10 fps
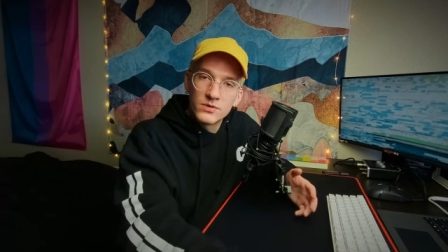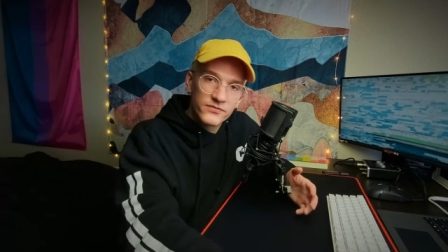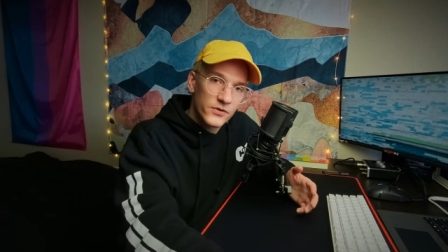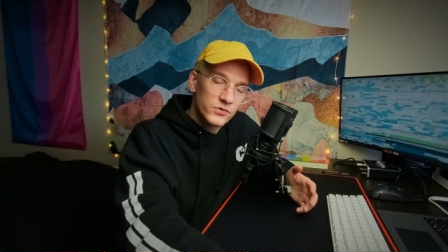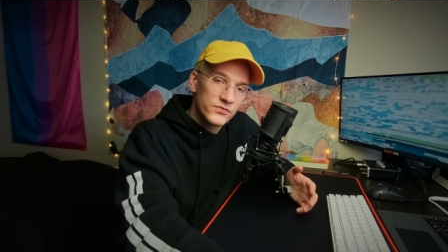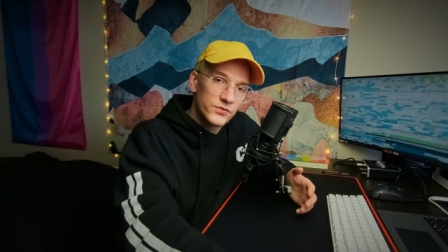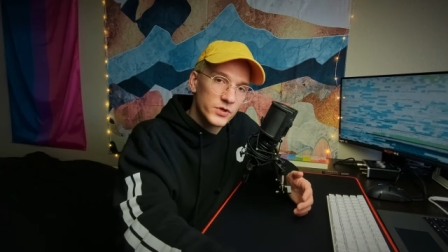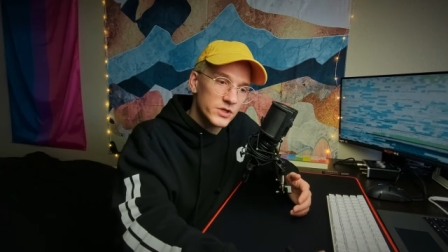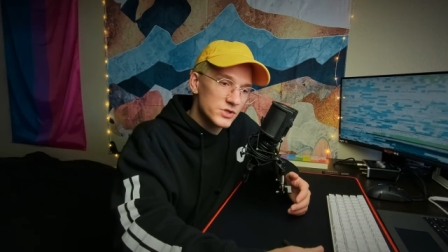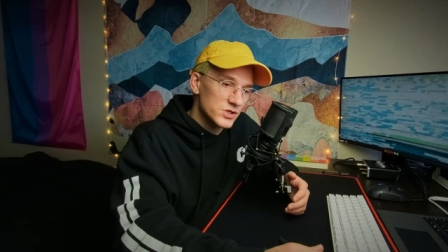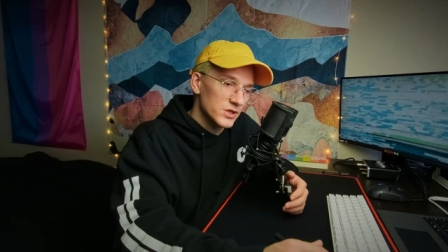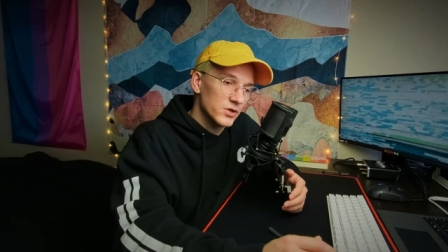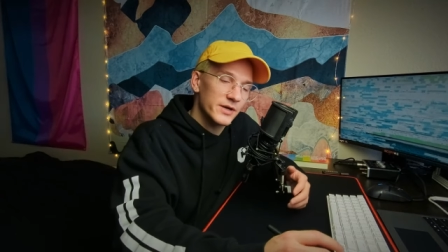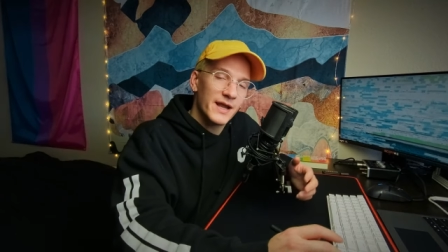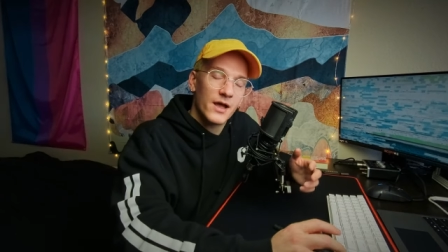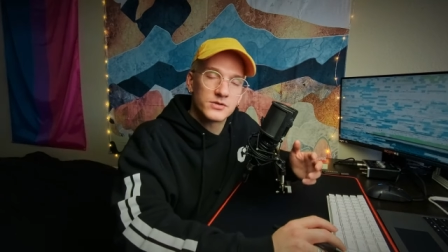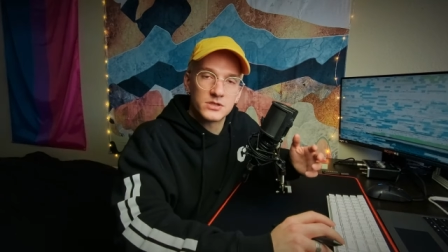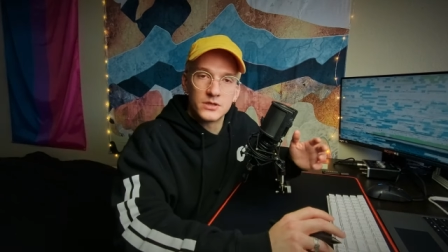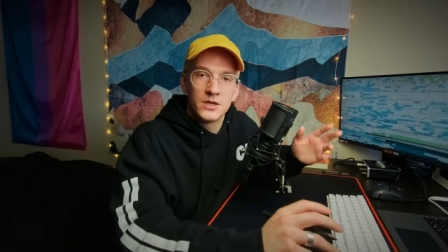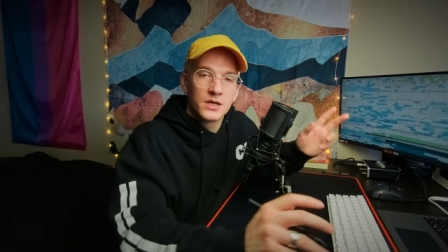with phone footage and learning how
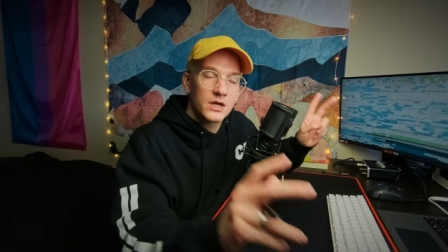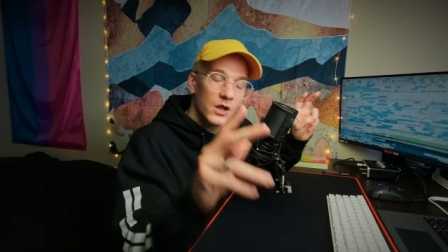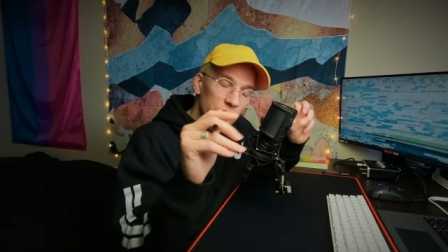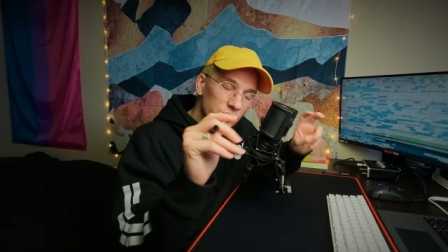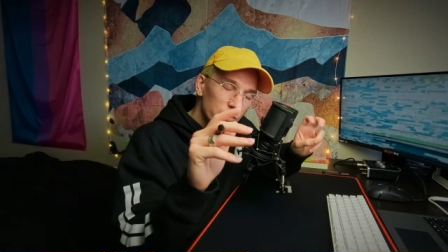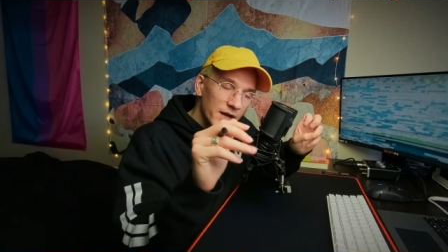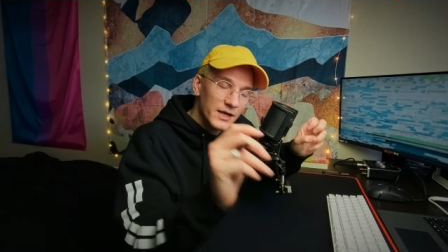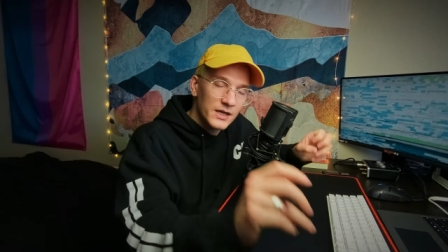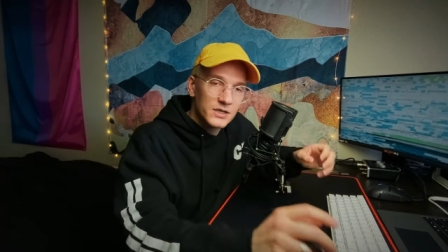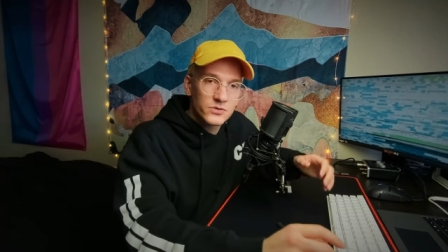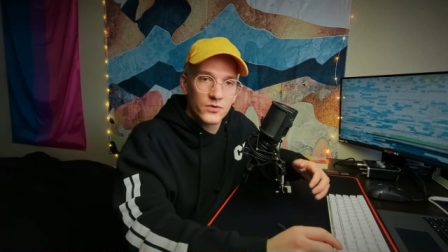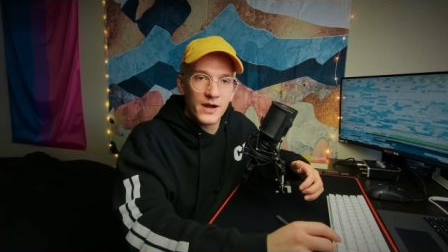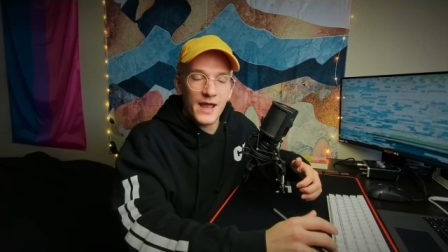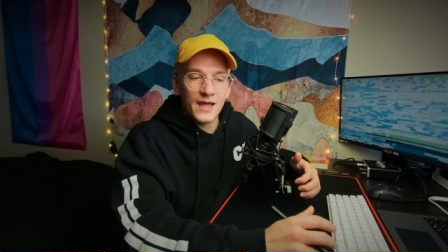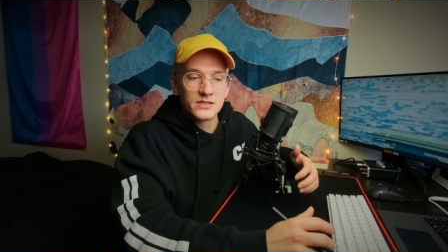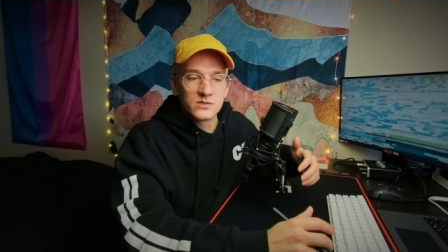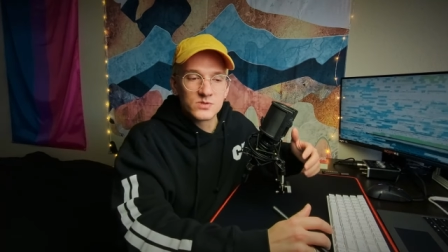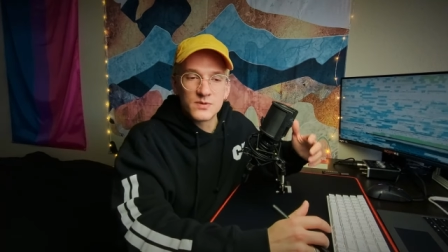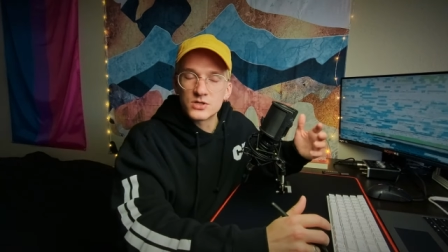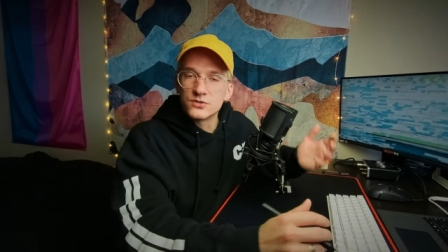to color grade it or add some
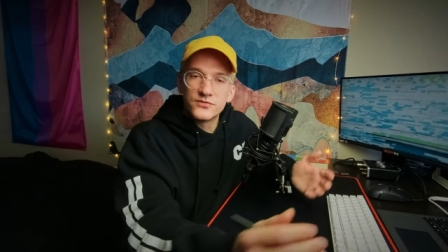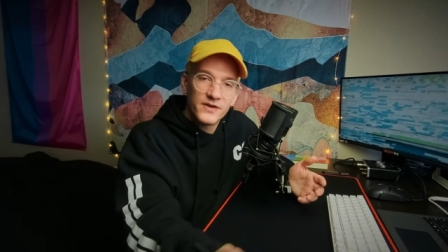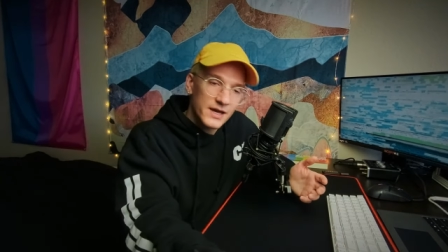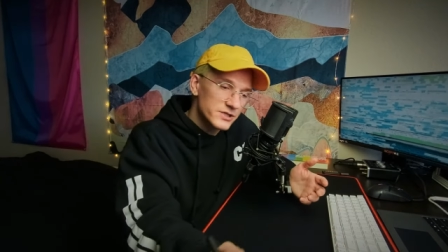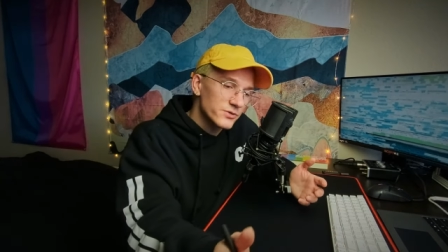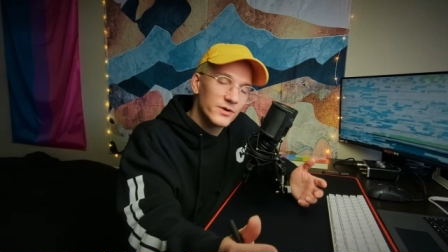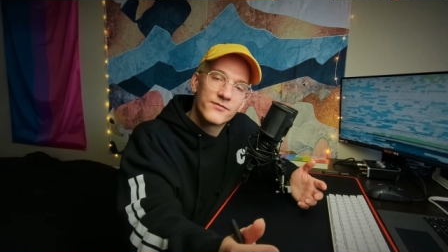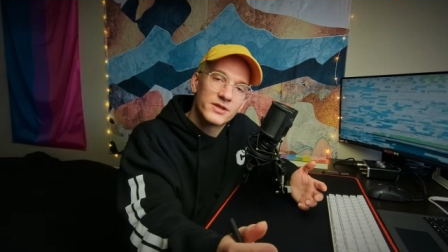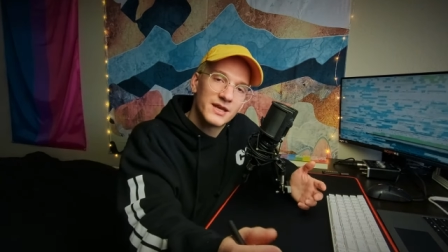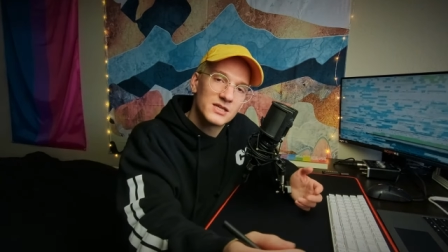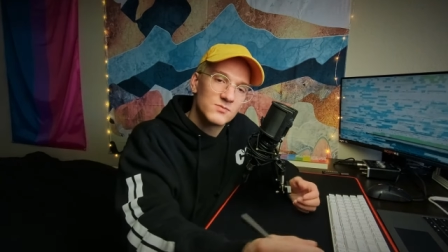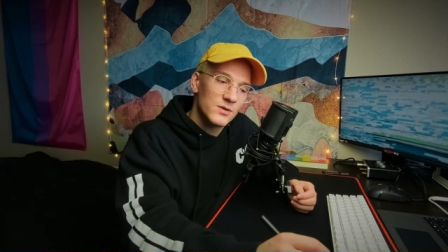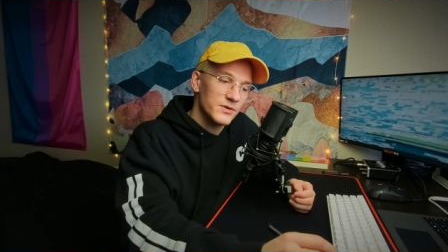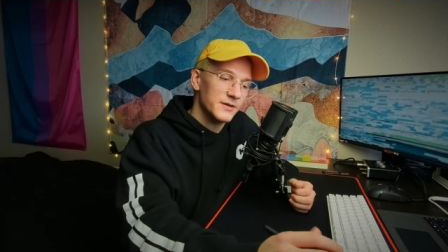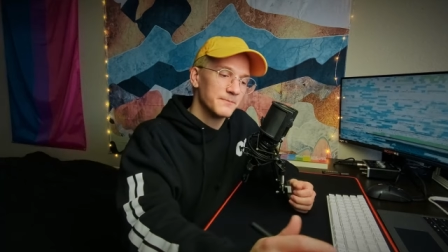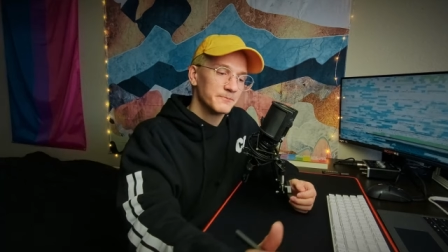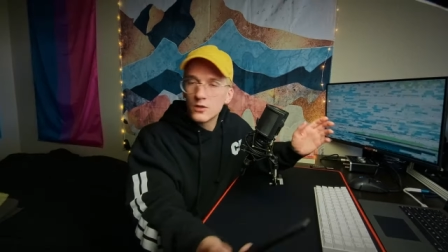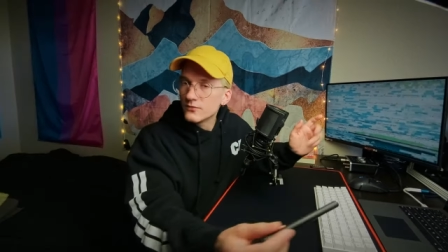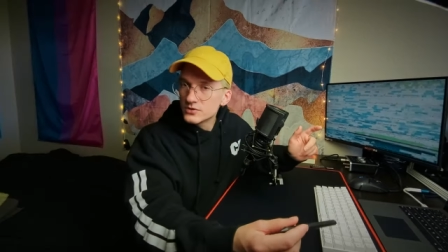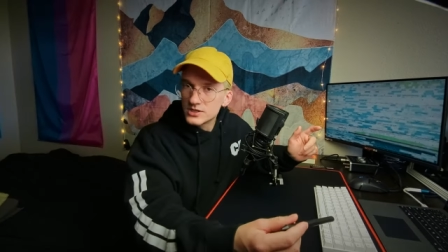special effects or whatever the case may be.
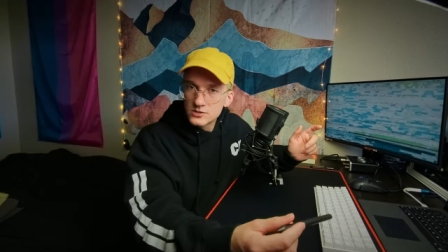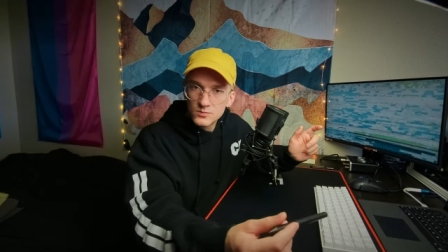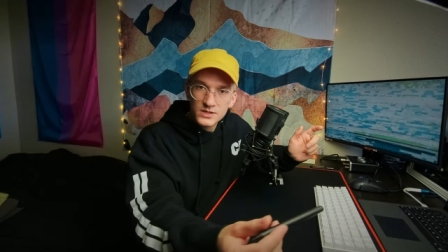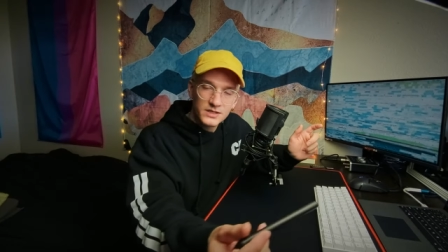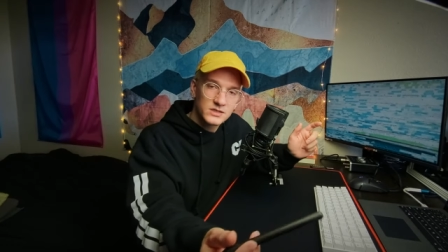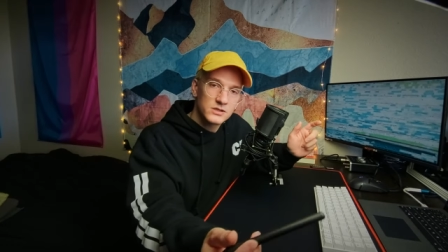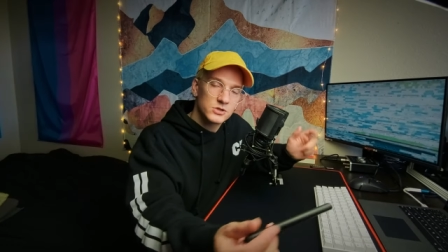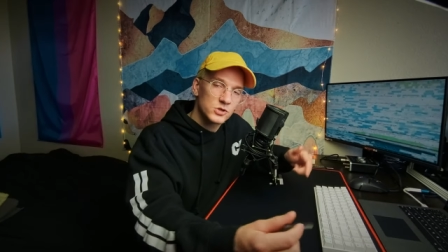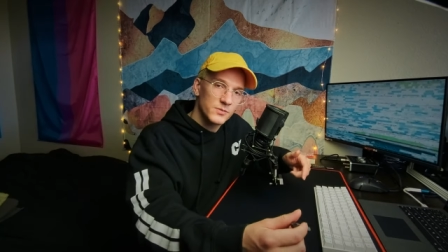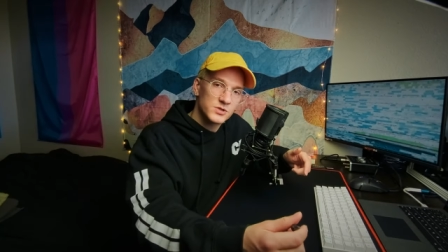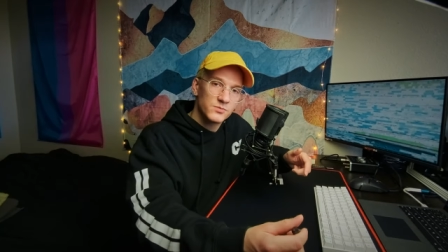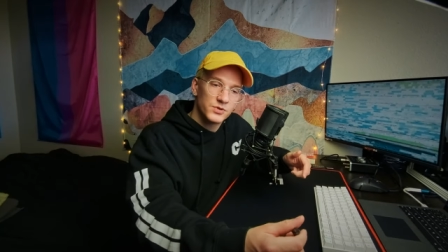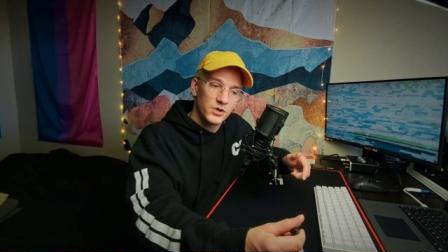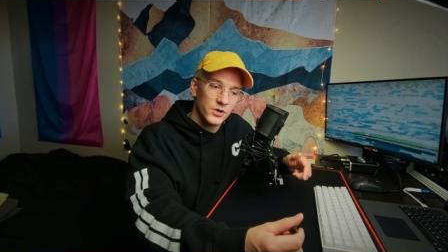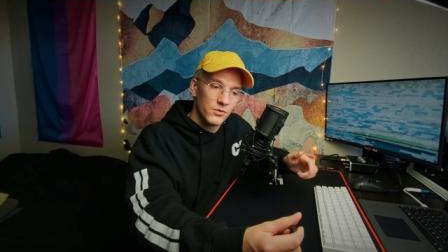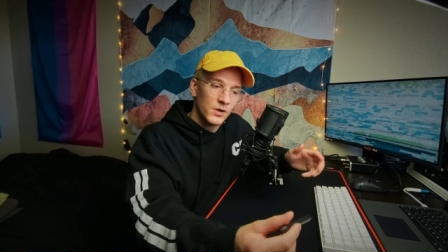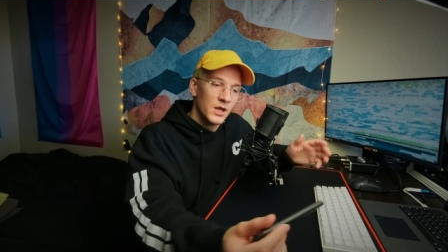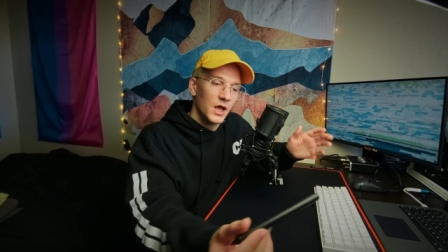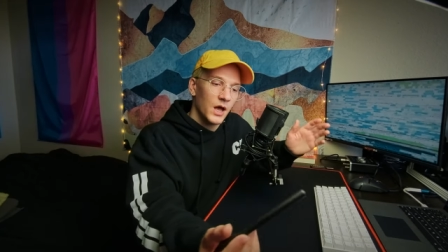All of those things will be linked in the description below.